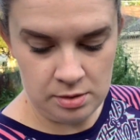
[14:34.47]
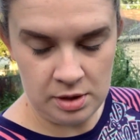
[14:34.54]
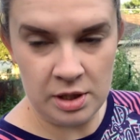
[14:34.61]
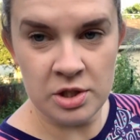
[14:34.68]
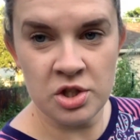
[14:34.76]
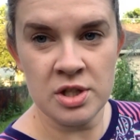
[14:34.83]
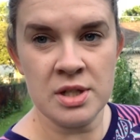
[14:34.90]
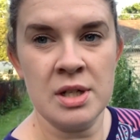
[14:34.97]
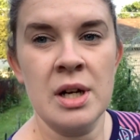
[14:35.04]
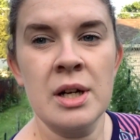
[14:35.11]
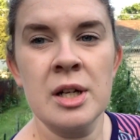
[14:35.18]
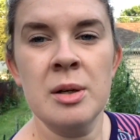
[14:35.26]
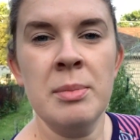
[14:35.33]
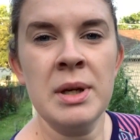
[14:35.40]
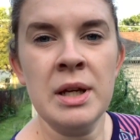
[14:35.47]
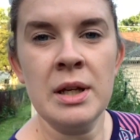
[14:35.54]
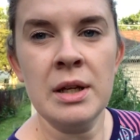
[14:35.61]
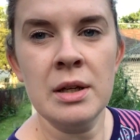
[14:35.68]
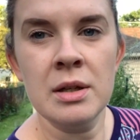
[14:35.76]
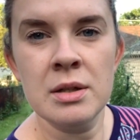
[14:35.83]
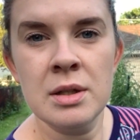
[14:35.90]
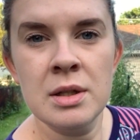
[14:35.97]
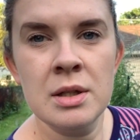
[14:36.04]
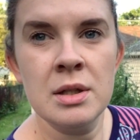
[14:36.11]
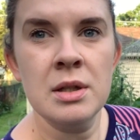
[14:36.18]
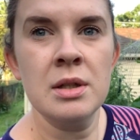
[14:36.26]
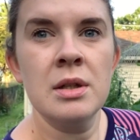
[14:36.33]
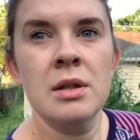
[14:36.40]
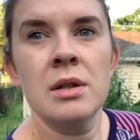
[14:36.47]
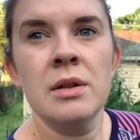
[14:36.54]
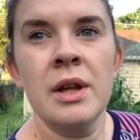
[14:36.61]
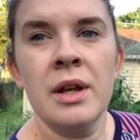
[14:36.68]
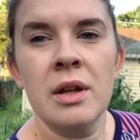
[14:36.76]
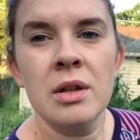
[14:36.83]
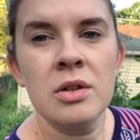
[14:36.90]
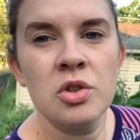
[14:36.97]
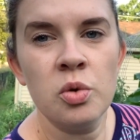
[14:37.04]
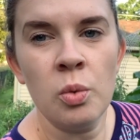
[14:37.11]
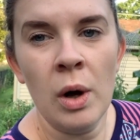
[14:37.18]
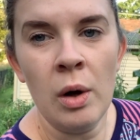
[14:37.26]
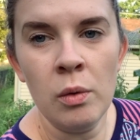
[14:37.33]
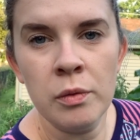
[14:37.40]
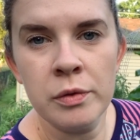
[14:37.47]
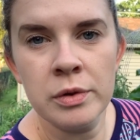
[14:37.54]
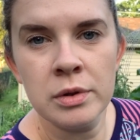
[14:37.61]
It's just not going to be like 12.